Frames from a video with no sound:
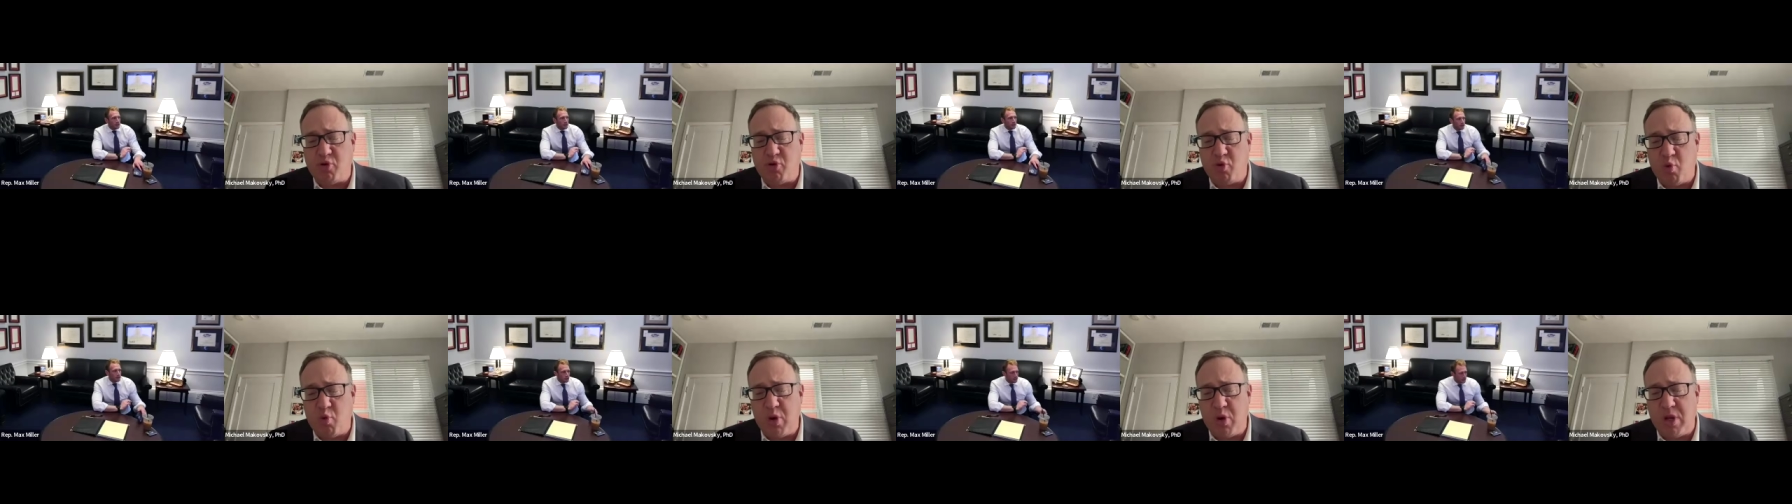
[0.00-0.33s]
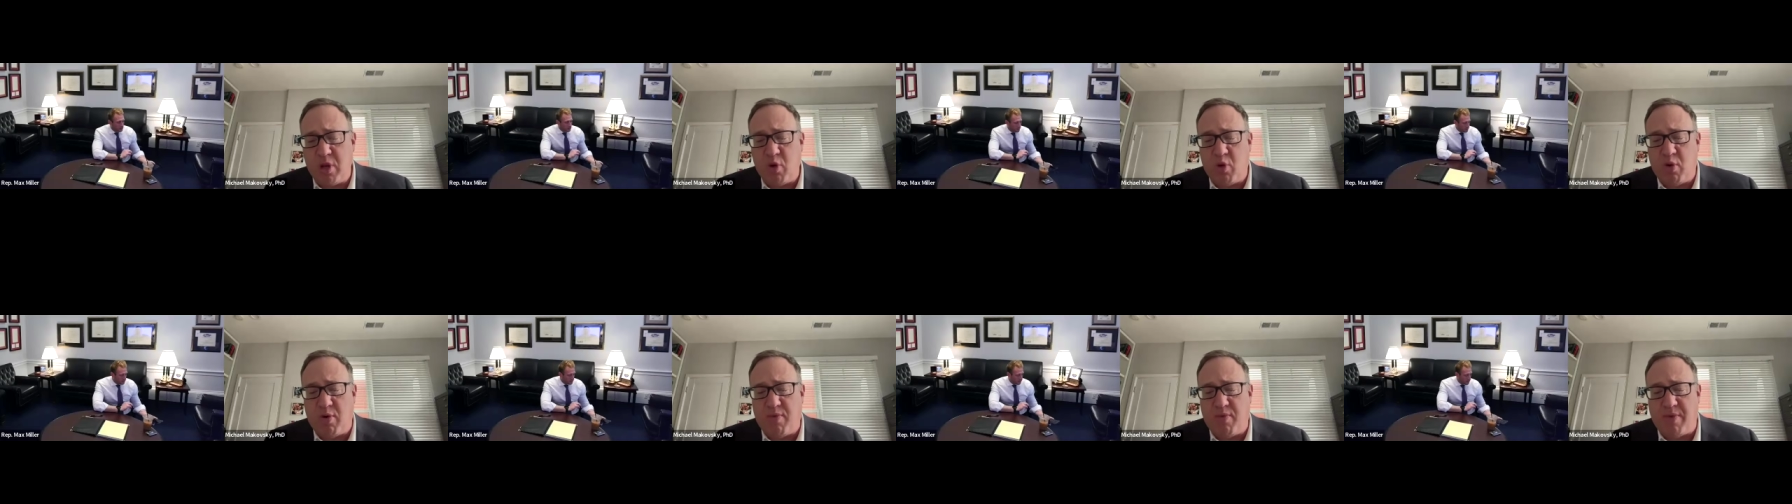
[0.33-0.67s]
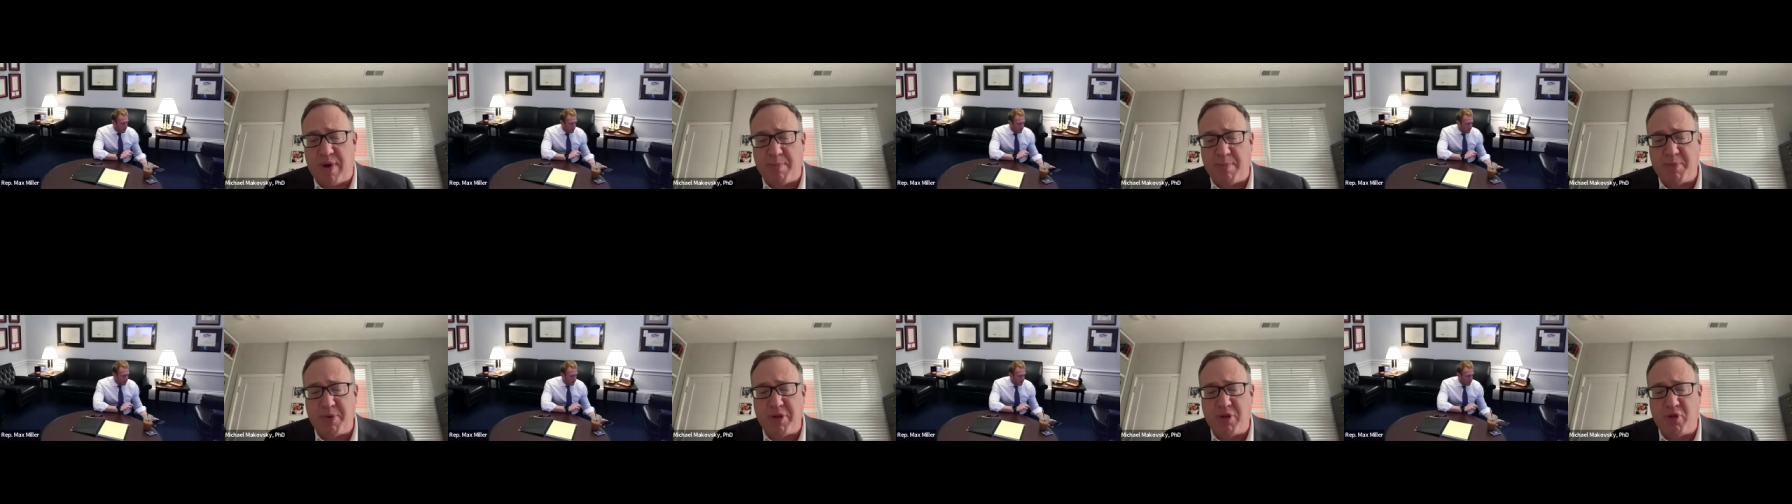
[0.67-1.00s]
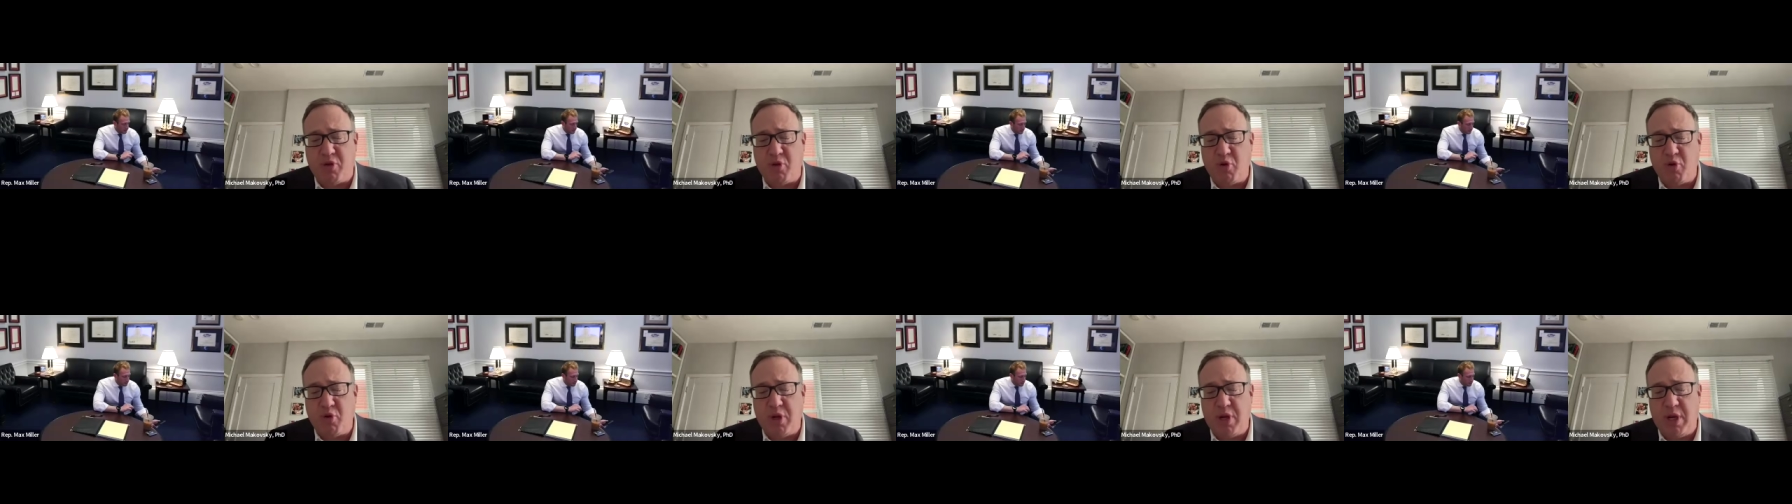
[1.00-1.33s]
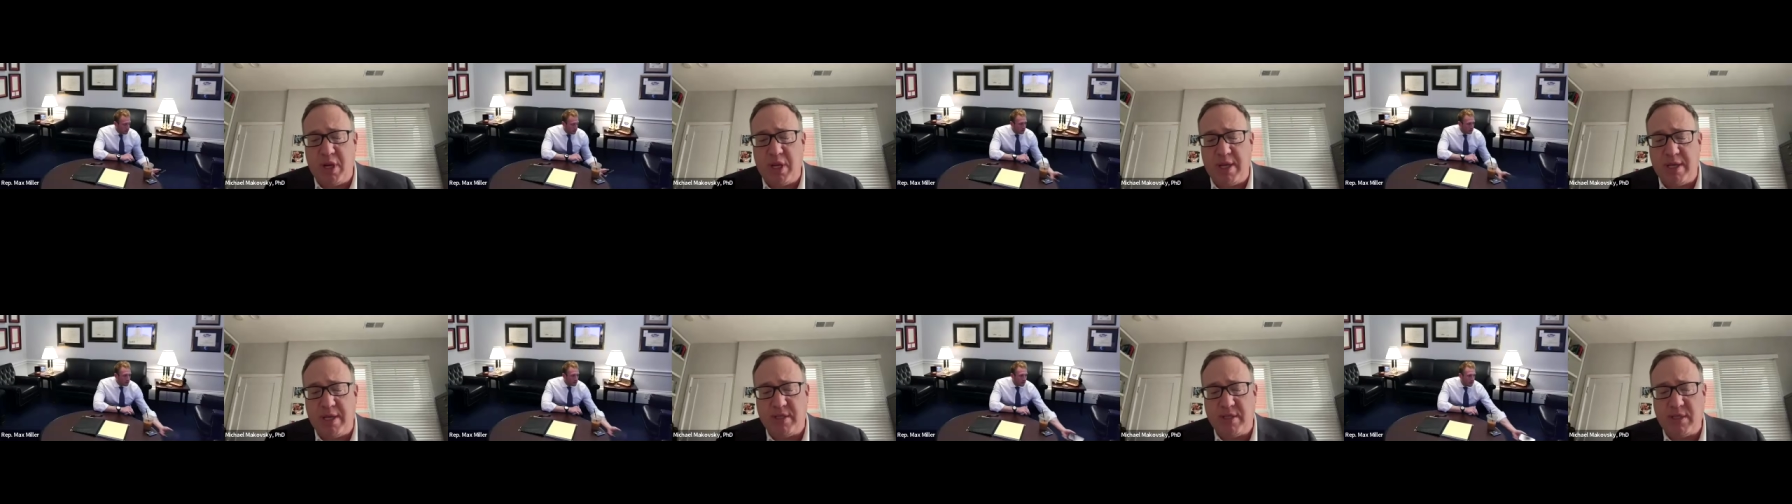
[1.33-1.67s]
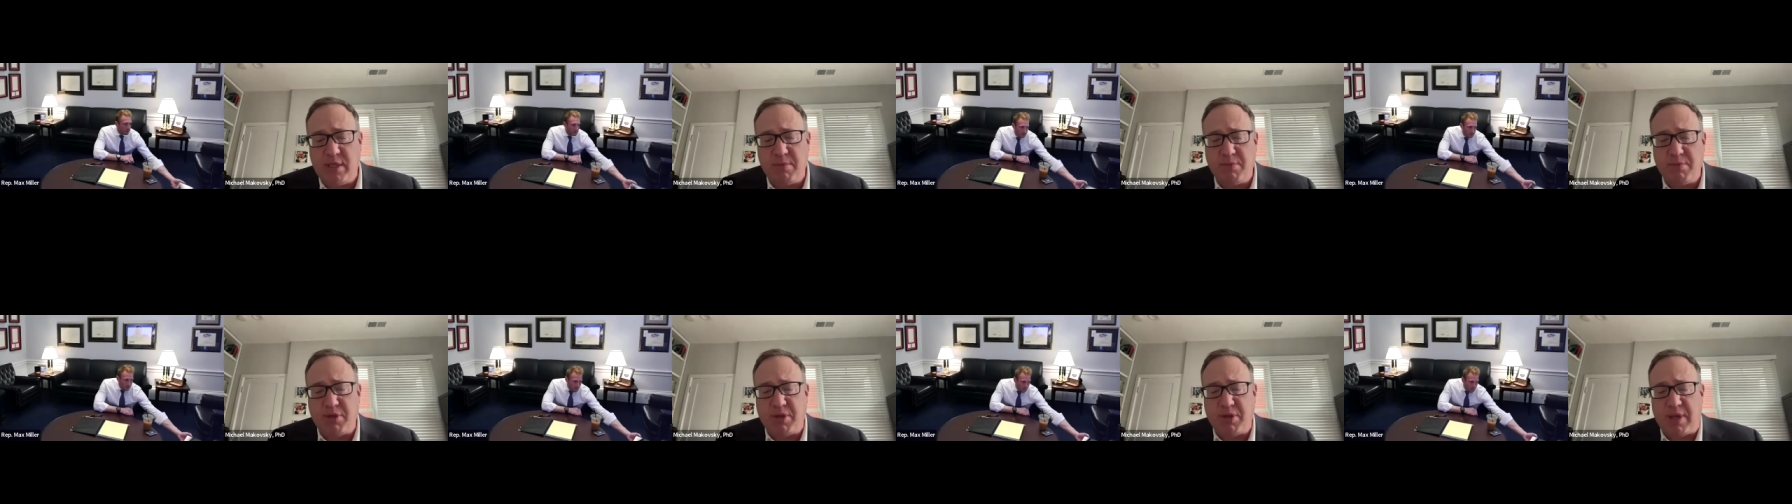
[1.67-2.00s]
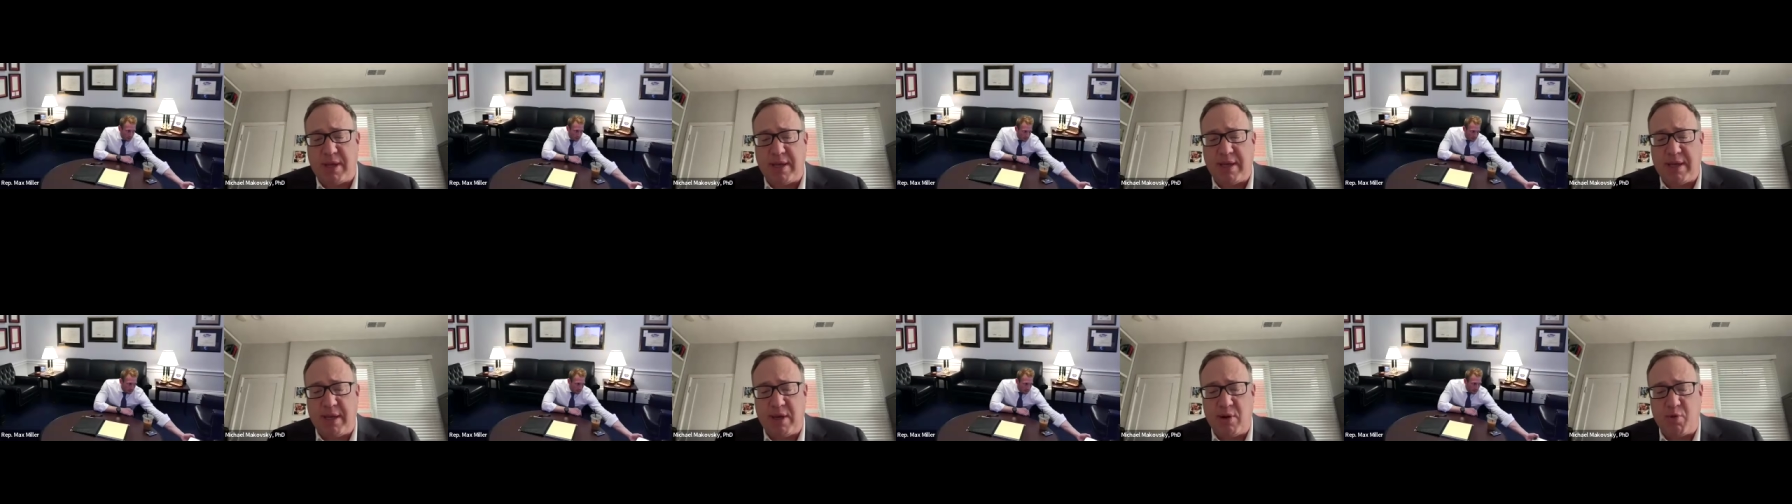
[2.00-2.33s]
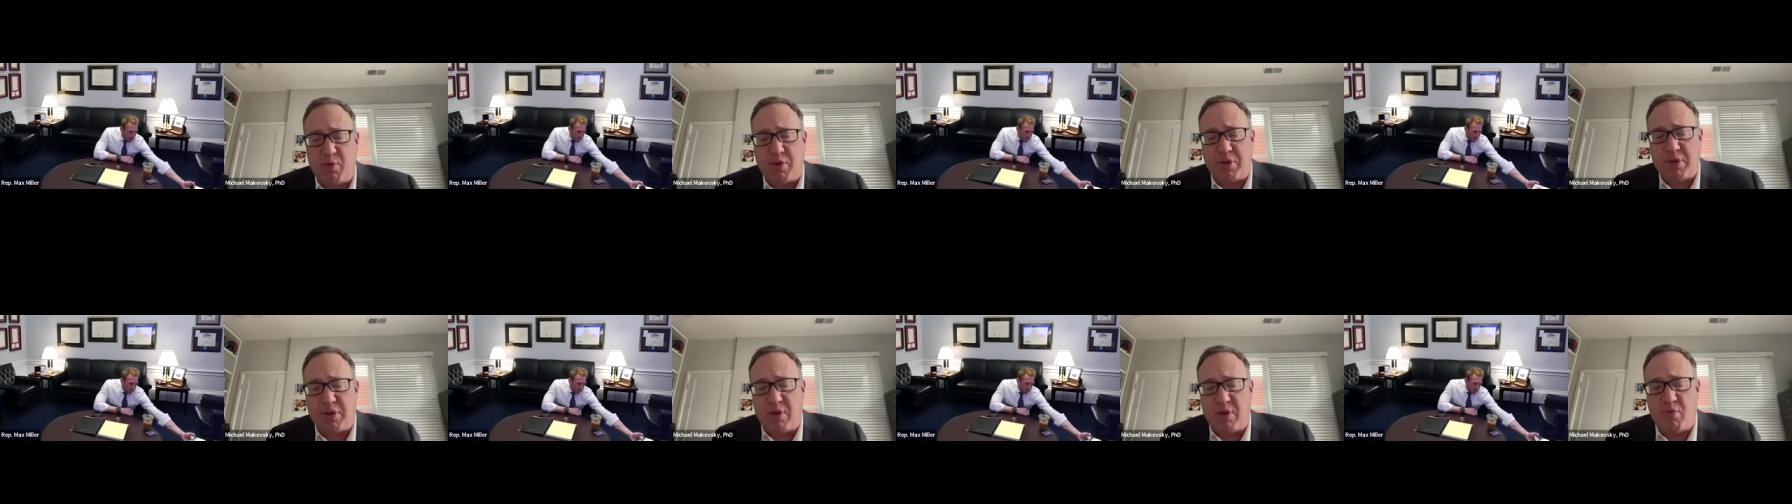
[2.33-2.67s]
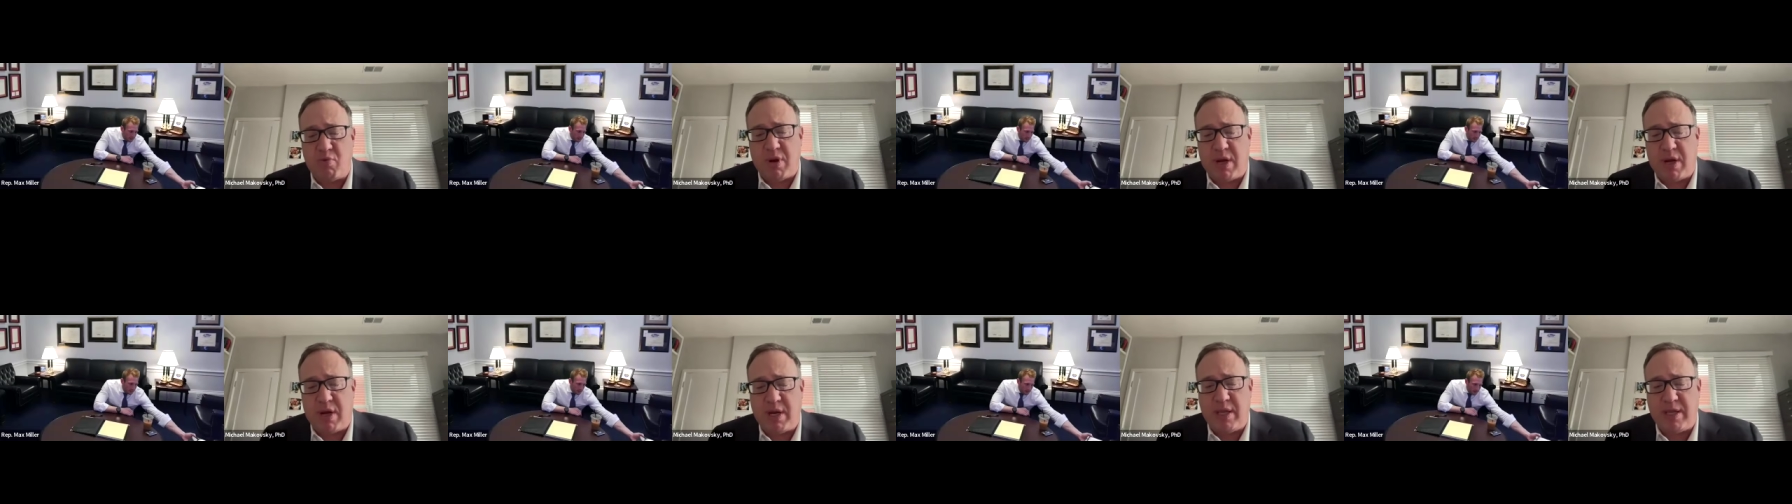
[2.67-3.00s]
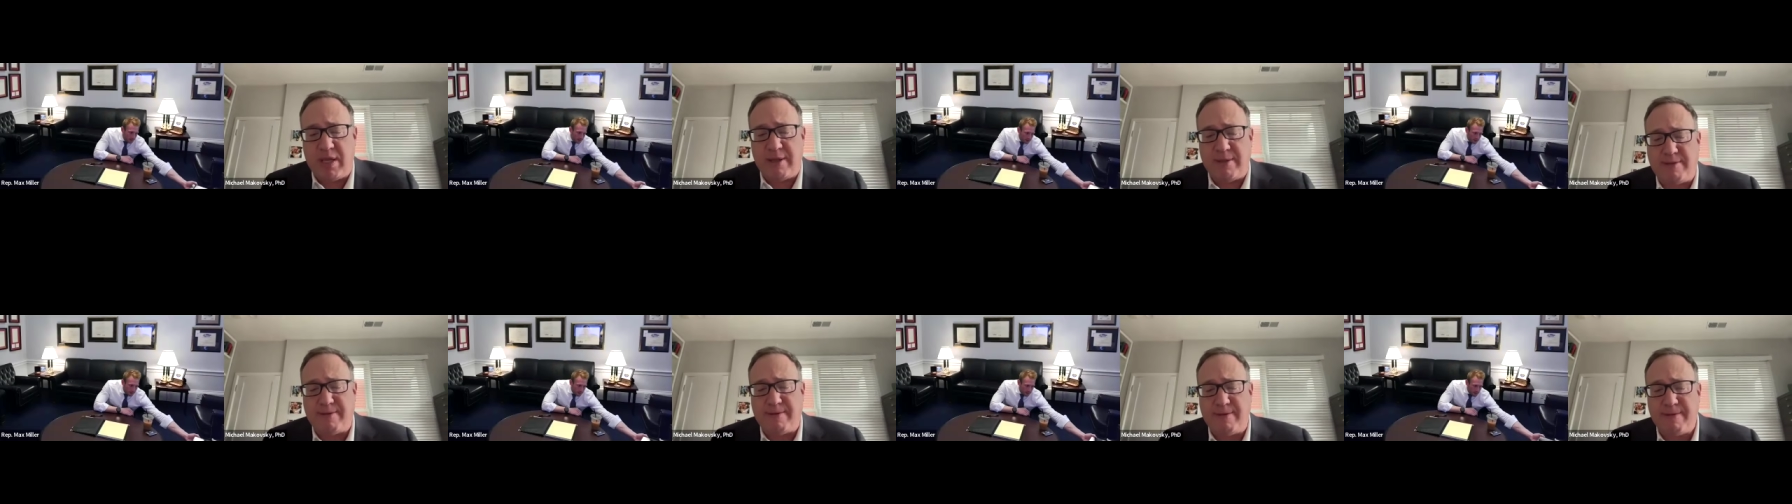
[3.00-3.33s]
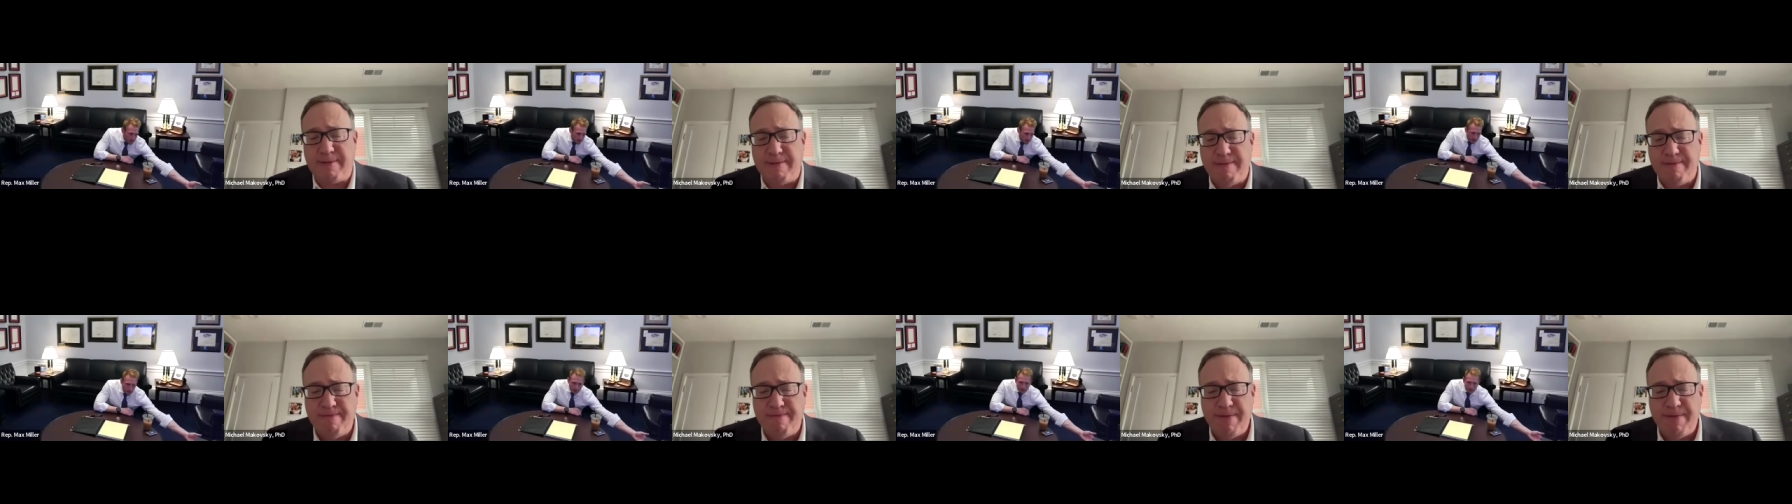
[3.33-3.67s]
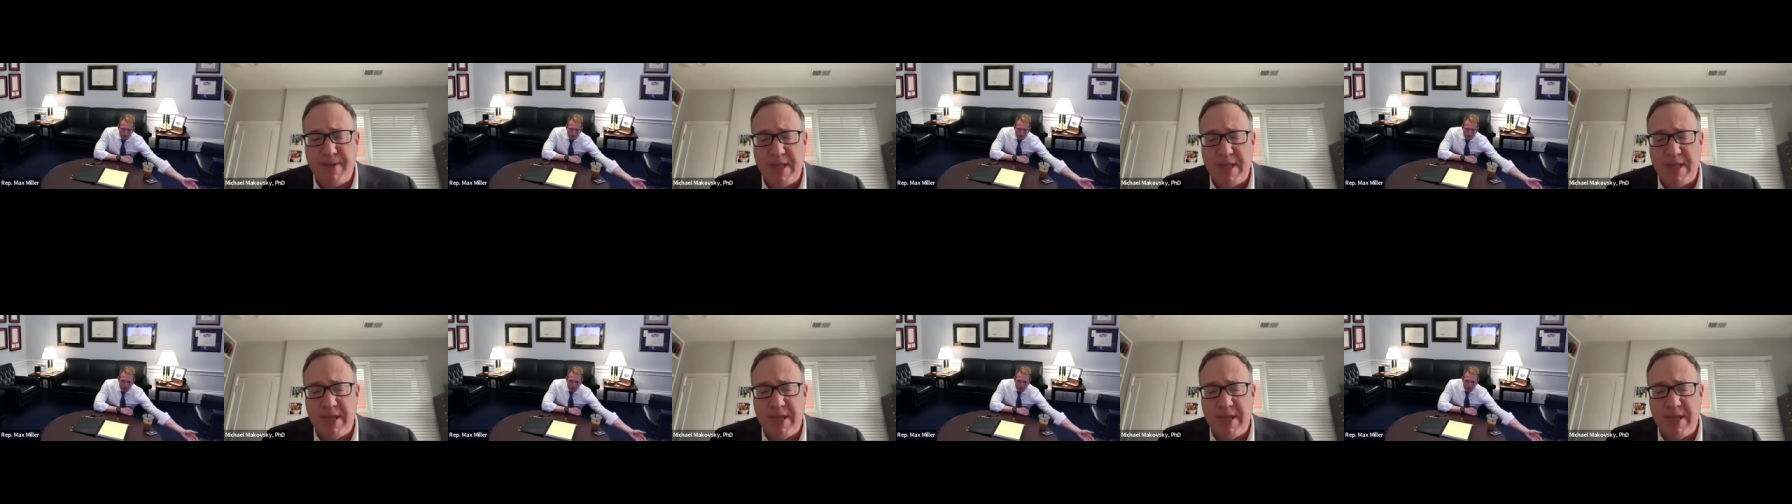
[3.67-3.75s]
a window of opportunity, it seems like, here with the Iranians,